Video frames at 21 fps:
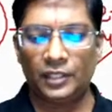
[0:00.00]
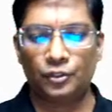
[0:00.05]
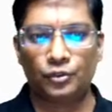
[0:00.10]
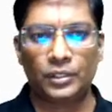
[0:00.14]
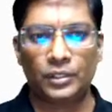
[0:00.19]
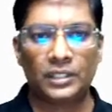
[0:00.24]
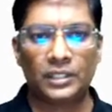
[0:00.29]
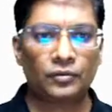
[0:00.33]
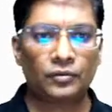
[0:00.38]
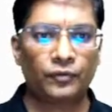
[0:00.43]

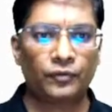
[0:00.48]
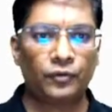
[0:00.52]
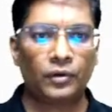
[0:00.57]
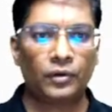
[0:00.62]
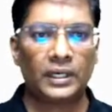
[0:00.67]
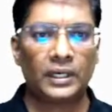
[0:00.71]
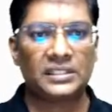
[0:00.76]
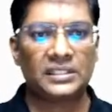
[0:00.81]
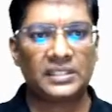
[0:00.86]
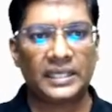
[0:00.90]

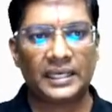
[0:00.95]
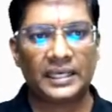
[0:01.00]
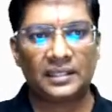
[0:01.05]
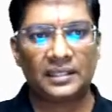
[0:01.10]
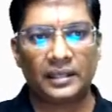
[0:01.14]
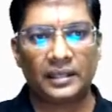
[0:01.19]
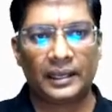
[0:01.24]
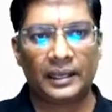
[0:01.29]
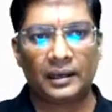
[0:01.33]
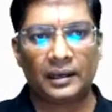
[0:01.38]
H2SO4 is
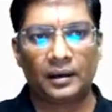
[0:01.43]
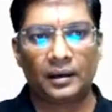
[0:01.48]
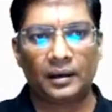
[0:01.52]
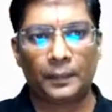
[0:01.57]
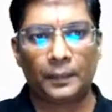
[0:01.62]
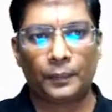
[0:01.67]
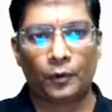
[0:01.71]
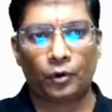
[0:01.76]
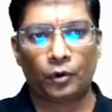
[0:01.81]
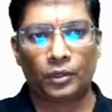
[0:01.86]
taking
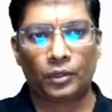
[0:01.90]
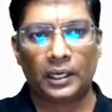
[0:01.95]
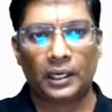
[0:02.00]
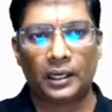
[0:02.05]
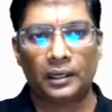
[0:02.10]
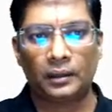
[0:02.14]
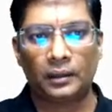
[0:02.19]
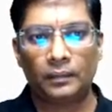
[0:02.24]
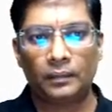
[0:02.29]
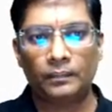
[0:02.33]
the
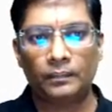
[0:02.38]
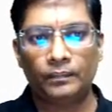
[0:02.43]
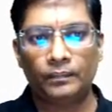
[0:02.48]
proton,